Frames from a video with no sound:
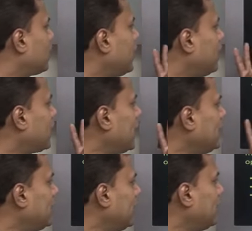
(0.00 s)

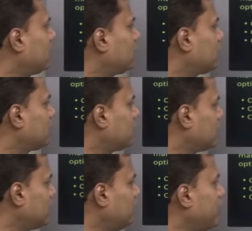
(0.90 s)
Can take
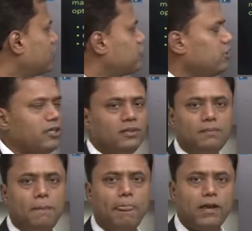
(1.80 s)
corrective action
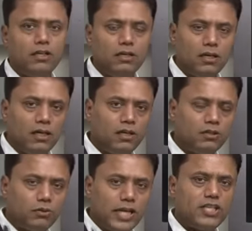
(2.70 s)
to
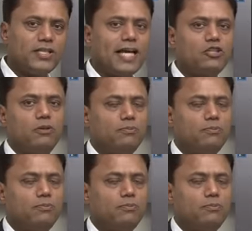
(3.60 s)
reach the actual